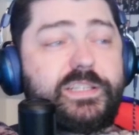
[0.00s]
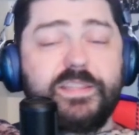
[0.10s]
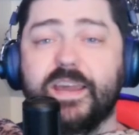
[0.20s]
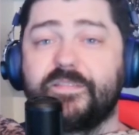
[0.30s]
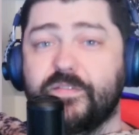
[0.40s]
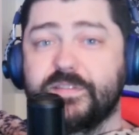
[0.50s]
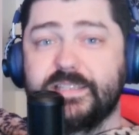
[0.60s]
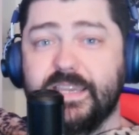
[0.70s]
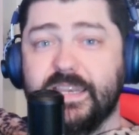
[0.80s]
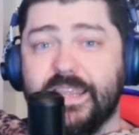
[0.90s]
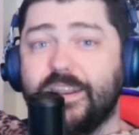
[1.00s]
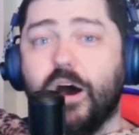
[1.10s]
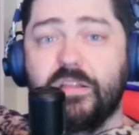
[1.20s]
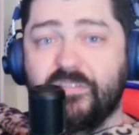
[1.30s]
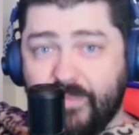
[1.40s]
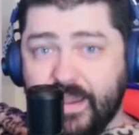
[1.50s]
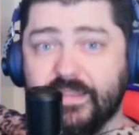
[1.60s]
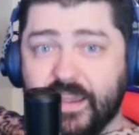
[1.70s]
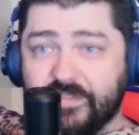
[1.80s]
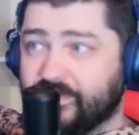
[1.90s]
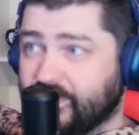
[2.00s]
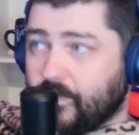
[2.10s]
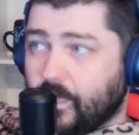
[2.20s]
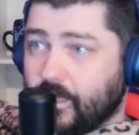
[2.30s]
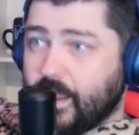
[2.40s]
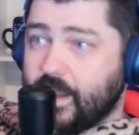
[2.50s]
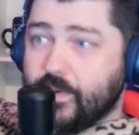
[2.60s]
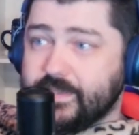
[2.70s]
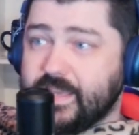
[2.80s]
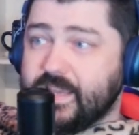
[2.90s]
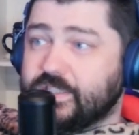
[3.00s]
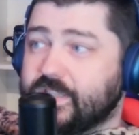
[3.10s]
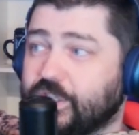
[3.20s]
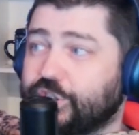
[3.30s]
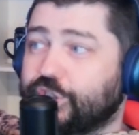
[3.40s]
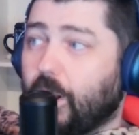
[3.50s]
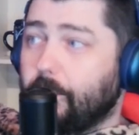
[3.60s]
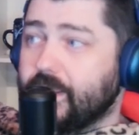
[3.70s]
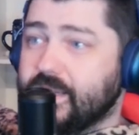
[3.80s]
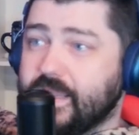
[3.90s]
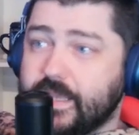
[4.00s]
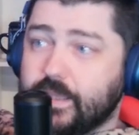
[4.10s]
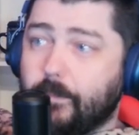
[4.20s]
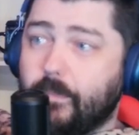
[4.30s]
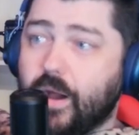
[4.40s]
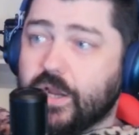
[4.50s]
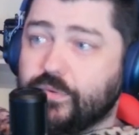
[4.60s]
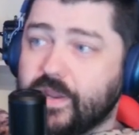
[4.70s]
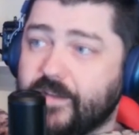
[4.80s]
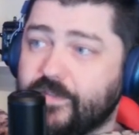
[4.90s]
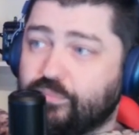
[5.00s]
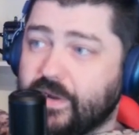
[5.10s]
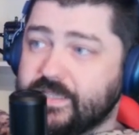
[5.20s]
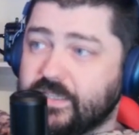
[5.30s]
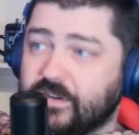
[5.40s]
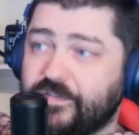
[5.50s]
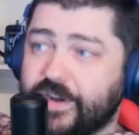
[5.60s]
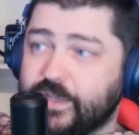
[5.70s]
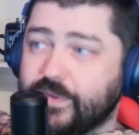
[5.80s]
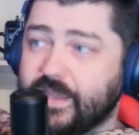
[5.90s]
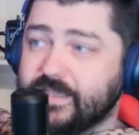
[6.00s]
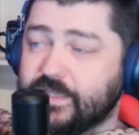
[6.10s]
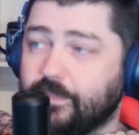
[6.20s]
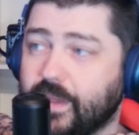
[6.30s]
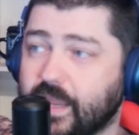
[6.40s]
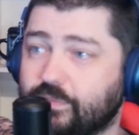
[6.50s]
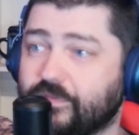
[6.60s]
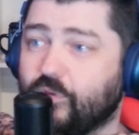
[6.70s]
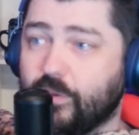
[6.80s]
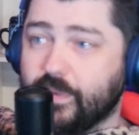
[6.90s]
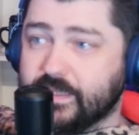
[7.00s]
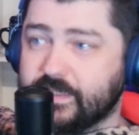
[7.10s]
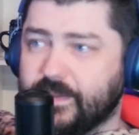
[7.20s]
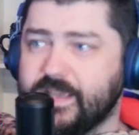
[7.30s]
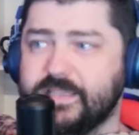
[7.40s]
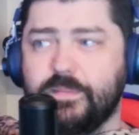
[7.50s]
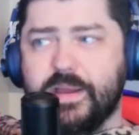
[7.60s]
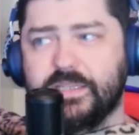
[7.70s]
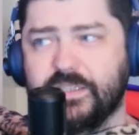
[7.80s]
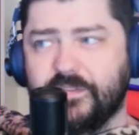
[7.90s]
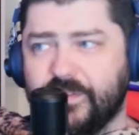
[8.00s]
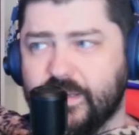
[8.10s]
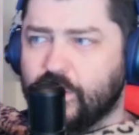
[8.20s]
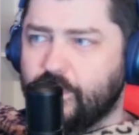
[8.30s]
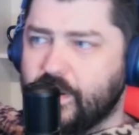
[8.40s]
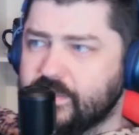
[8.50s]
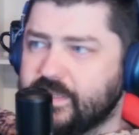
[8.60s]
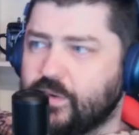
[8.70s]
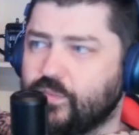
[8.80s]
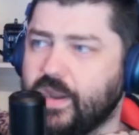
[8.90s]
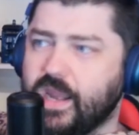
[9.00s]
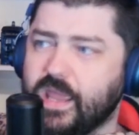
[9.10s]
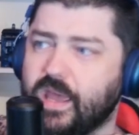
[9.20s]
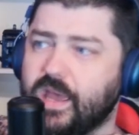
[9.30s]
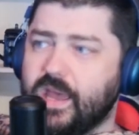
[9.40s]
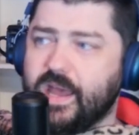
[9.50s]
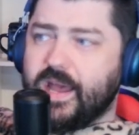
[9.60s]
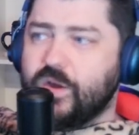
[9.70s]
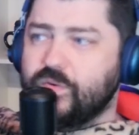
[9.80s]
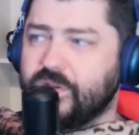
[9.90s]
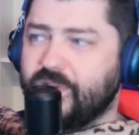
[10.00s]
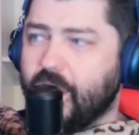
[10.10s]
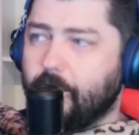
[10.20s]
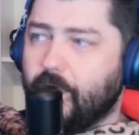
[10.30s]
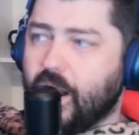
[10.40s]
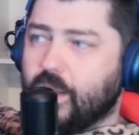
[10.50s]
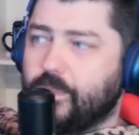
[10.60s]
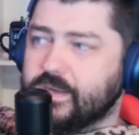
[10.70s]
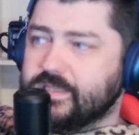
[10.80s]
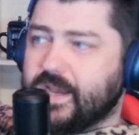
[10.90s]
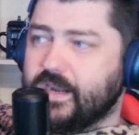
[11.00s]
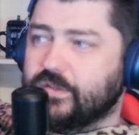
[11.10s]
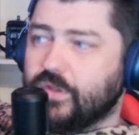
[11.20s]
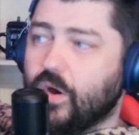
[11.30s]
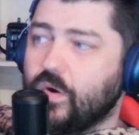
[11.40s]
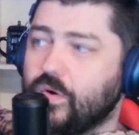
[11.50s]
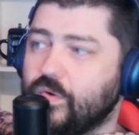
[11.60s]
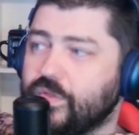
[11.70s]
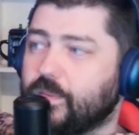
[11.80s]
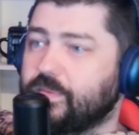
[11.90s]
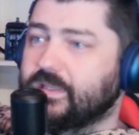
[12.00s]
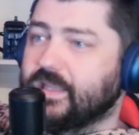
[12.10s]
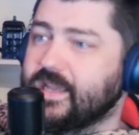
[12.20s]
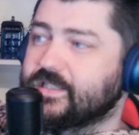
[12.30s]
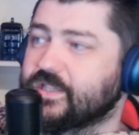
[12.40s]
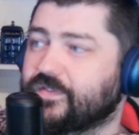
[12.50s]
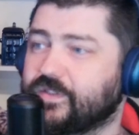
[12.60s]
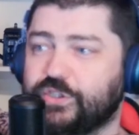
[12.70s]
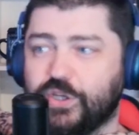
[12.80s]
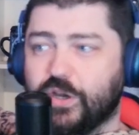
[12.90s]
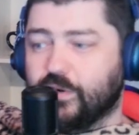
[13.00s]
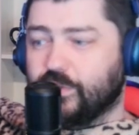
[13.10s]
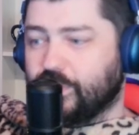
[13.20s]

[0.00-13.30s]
thing I've ever seen in all of my life. Anyways, he has sharpened his mockery of the president following his debate performance. Is he mentally fit? Colbert said, reading out of a mock book titled, Oh, the Places for Joe.